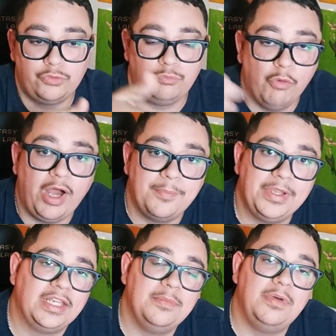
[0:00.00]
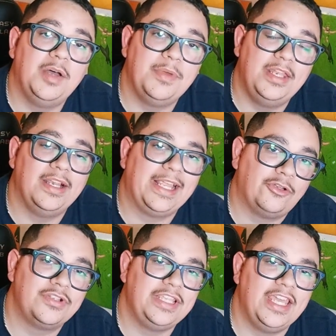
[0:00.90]
while I'm picking them up, and then like
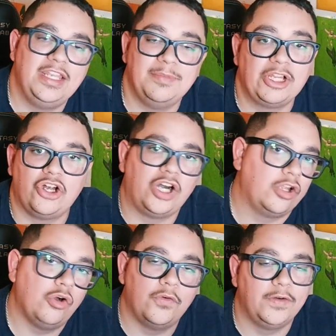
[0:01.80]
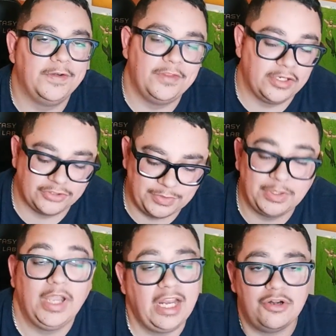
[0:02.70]
towards the end in my car go over everything or
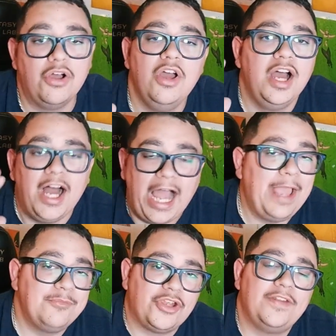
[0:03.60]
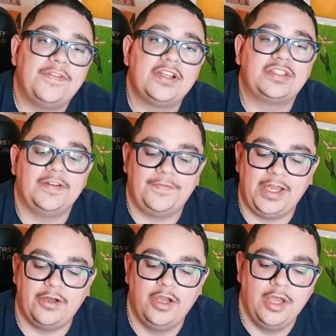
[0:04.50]
something. I don't know, I'm trying to figure stuff
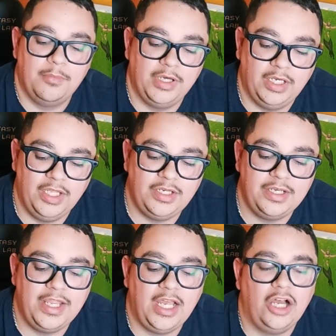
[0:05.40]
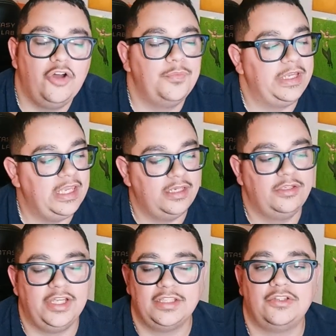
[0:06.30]
out. But other than that, I hope again
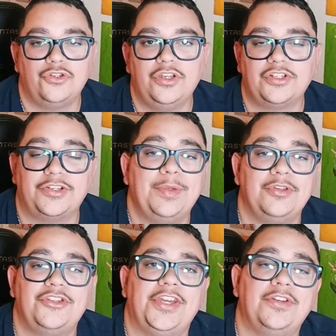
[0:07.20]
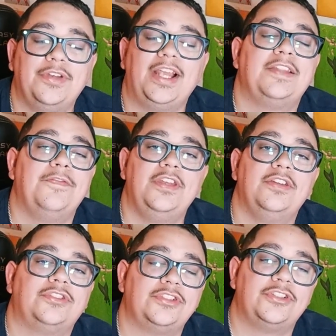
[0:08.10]
you guys enjoy. Subscribe to the channel, like the
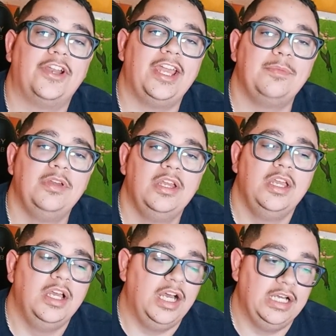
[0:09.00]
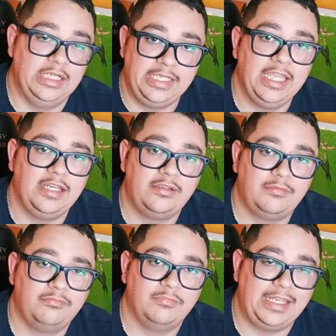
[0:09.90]
video, subscribe. Again,
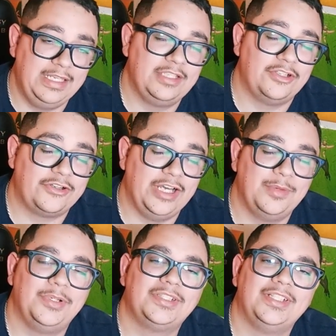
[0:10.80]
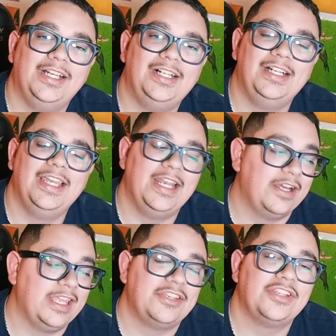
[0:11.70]
I need subscribers, and I'll
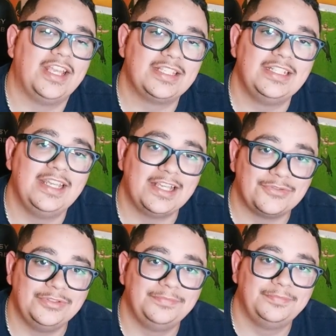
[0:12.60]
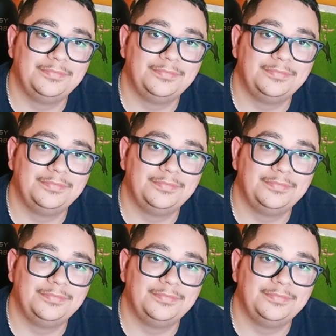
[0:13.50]
catch you guys in the next one.